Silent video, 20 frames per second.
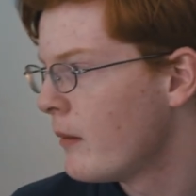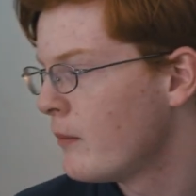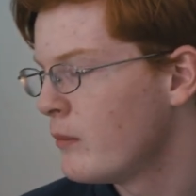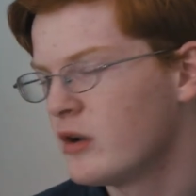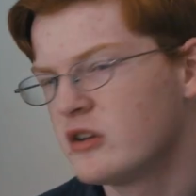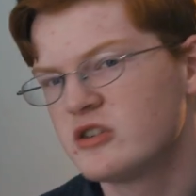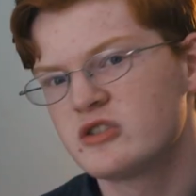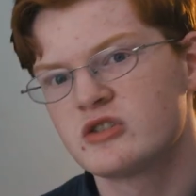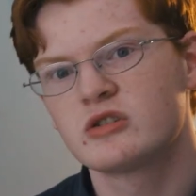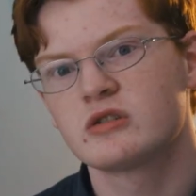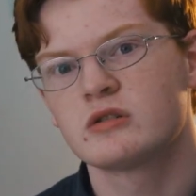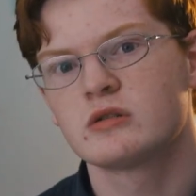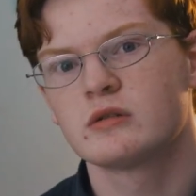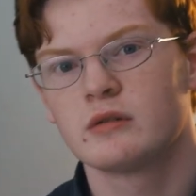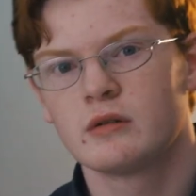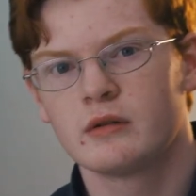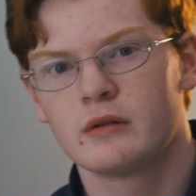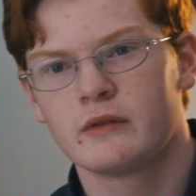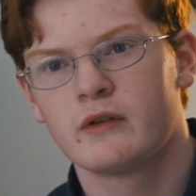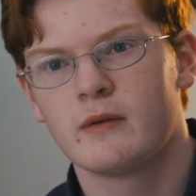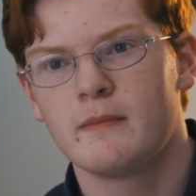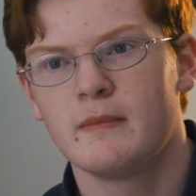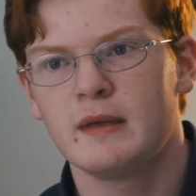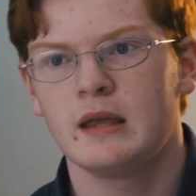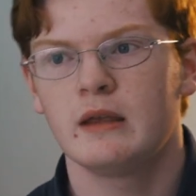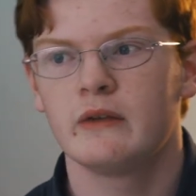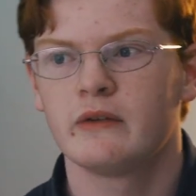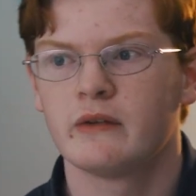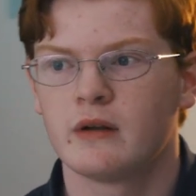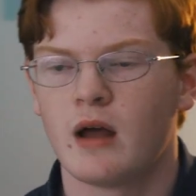which to
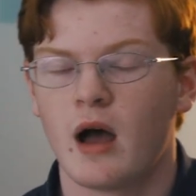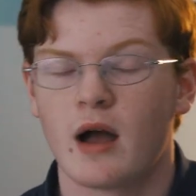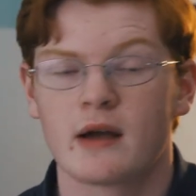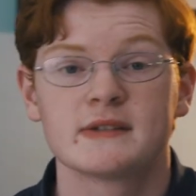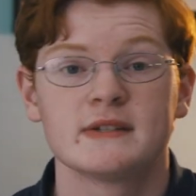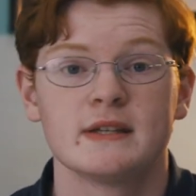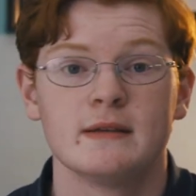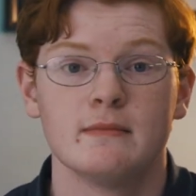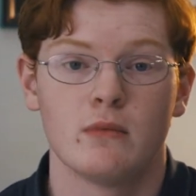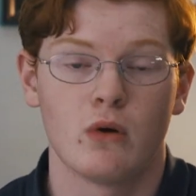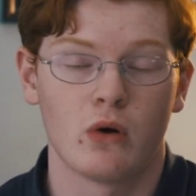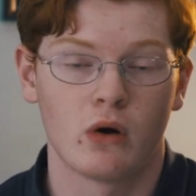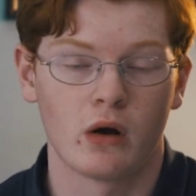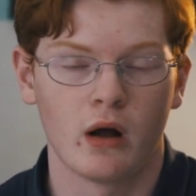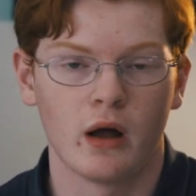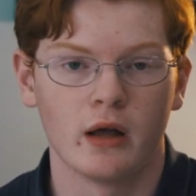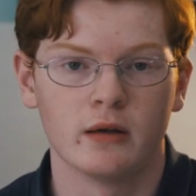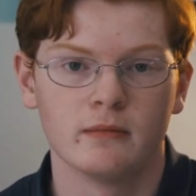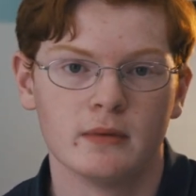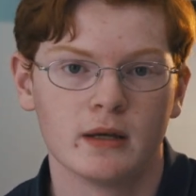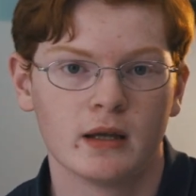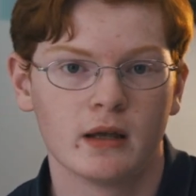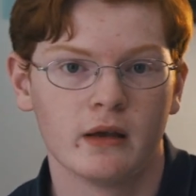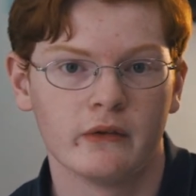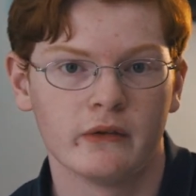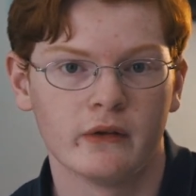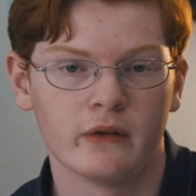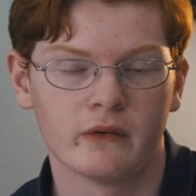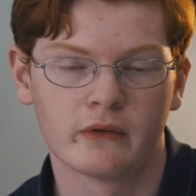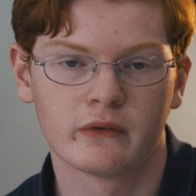me is an oxymoron
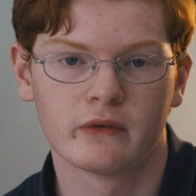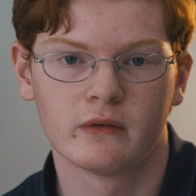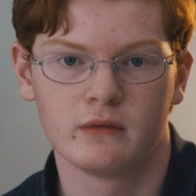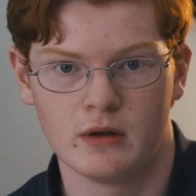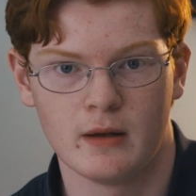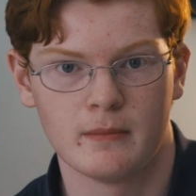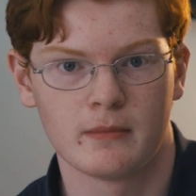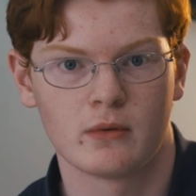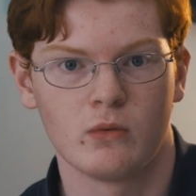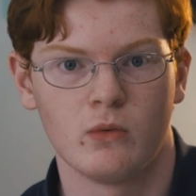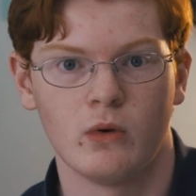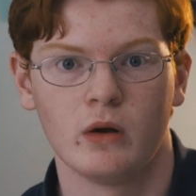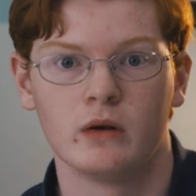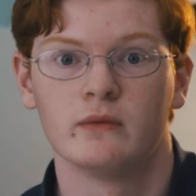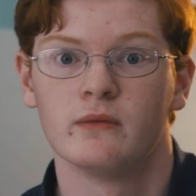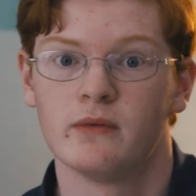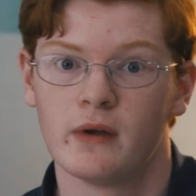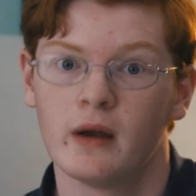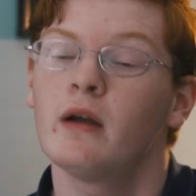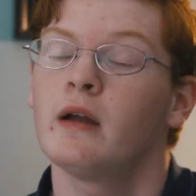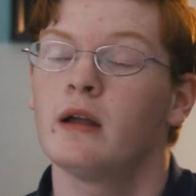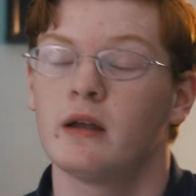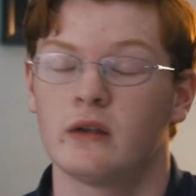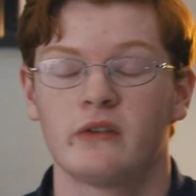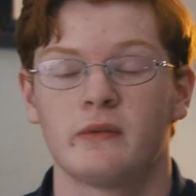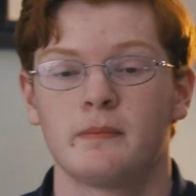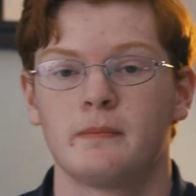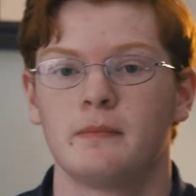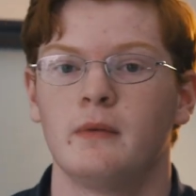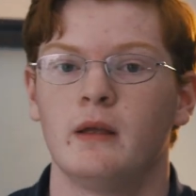because it's, number one,
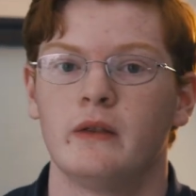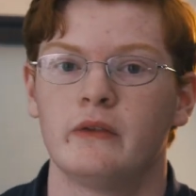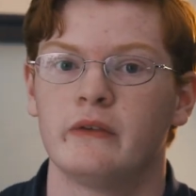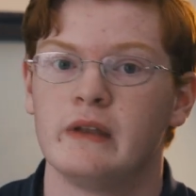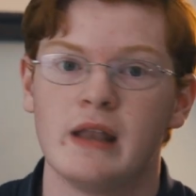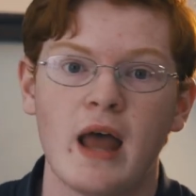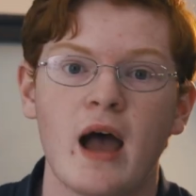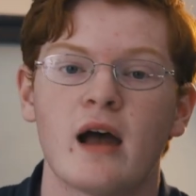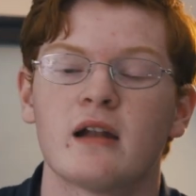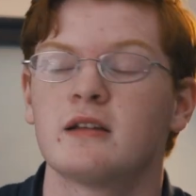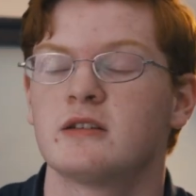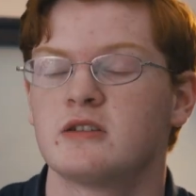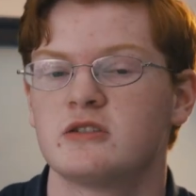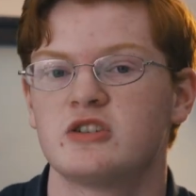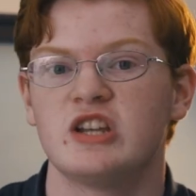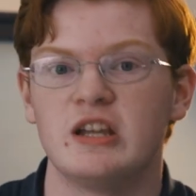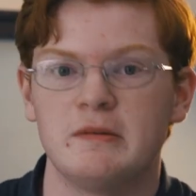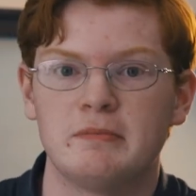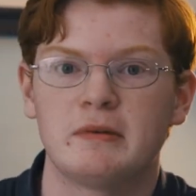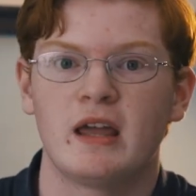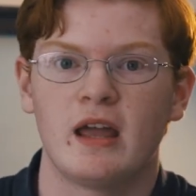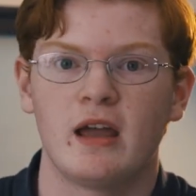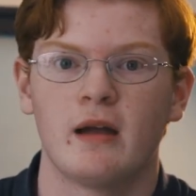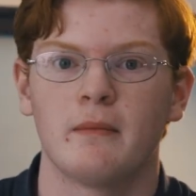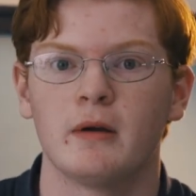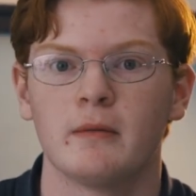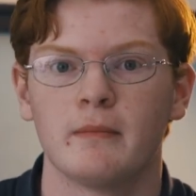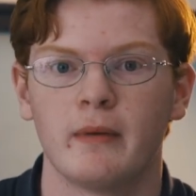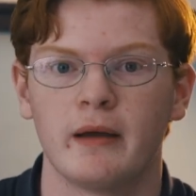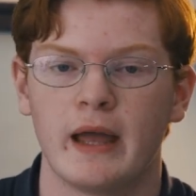it's not a cheap
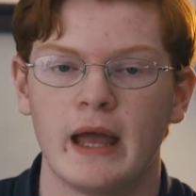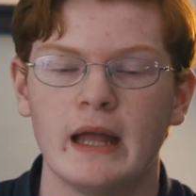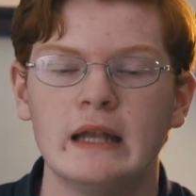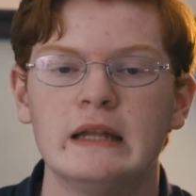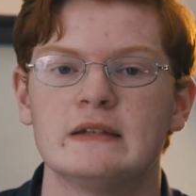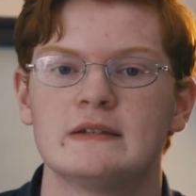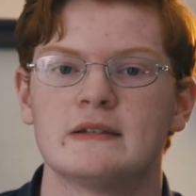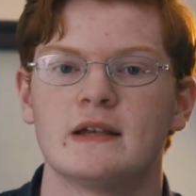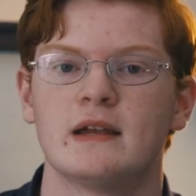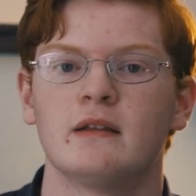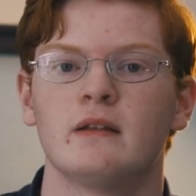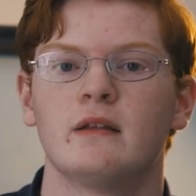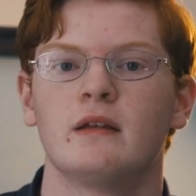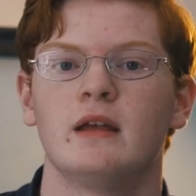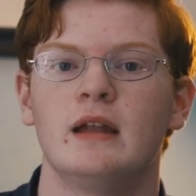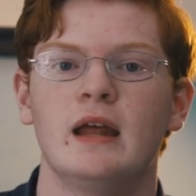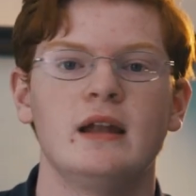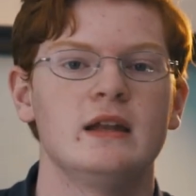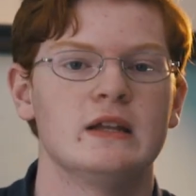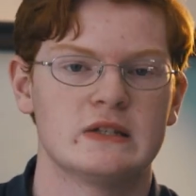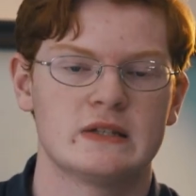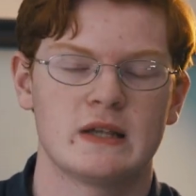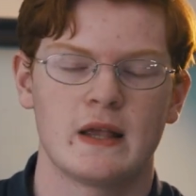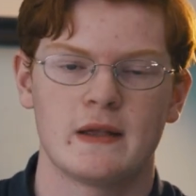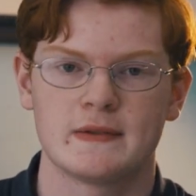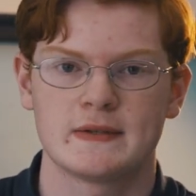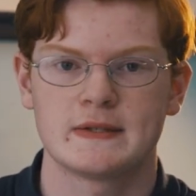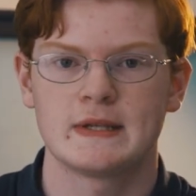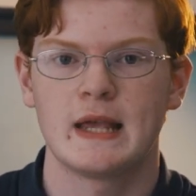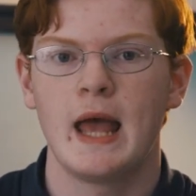camera by any
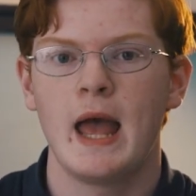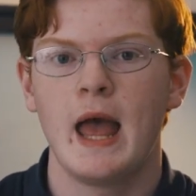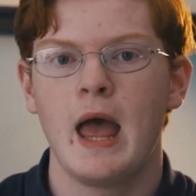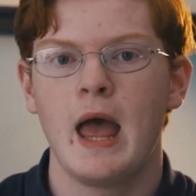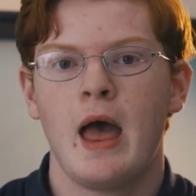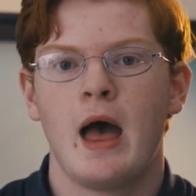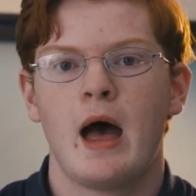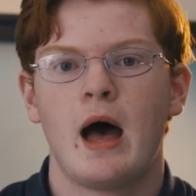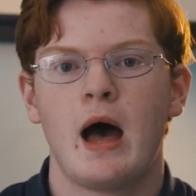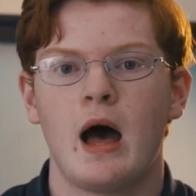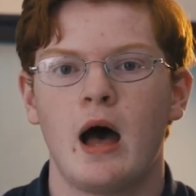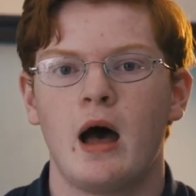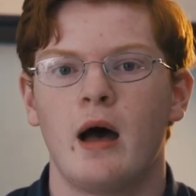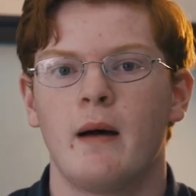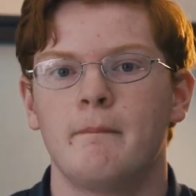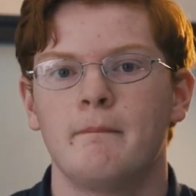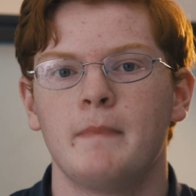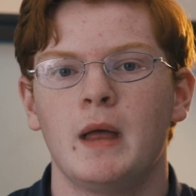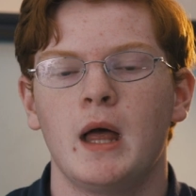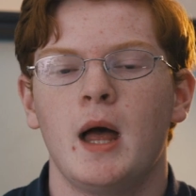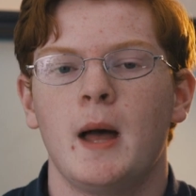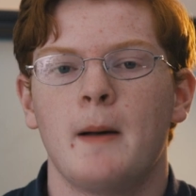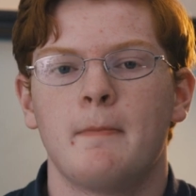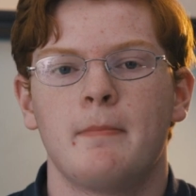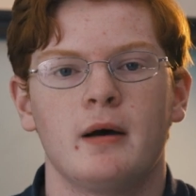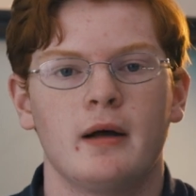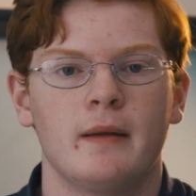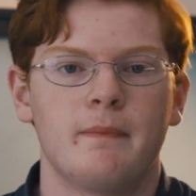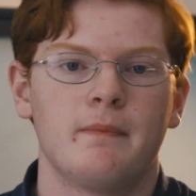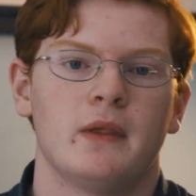sense,
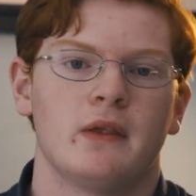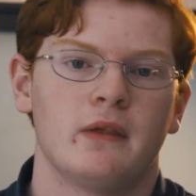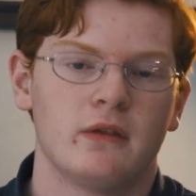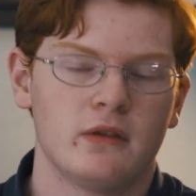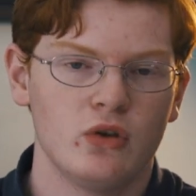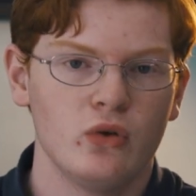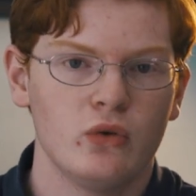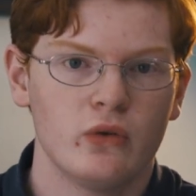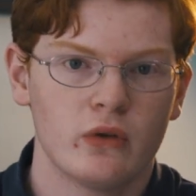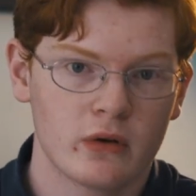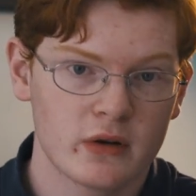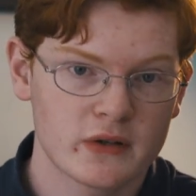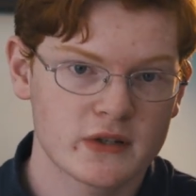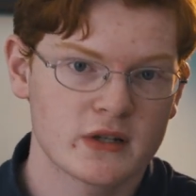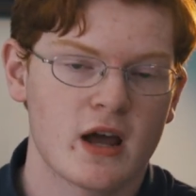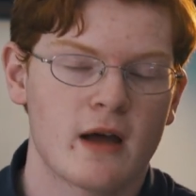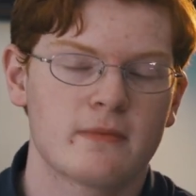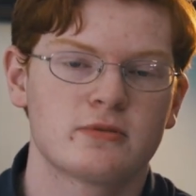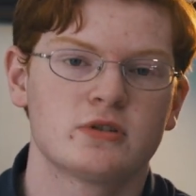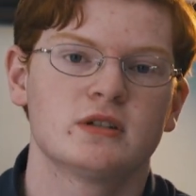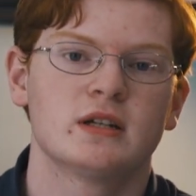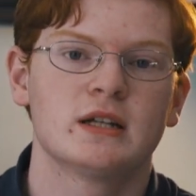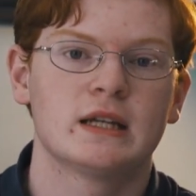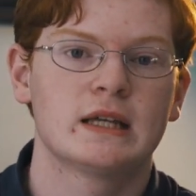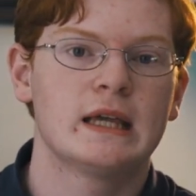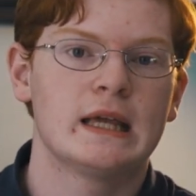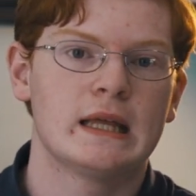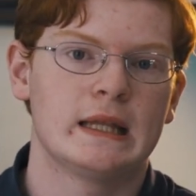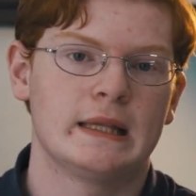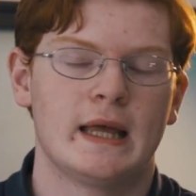but there is an option to get a
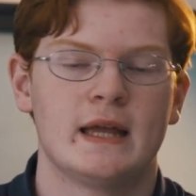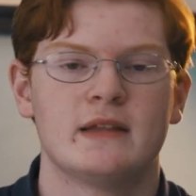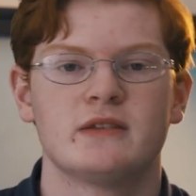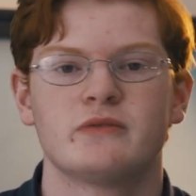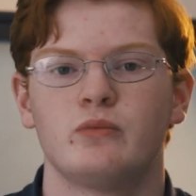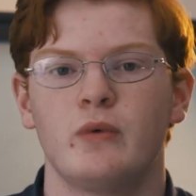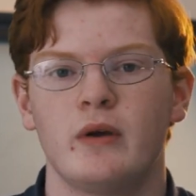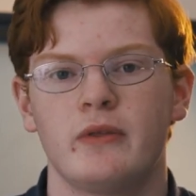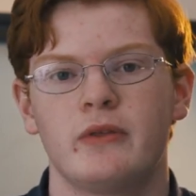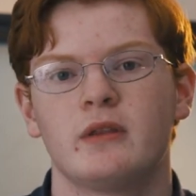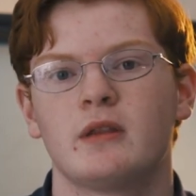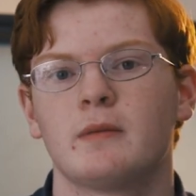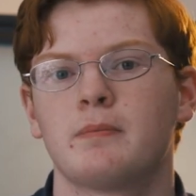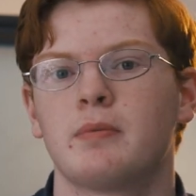kit lens with it.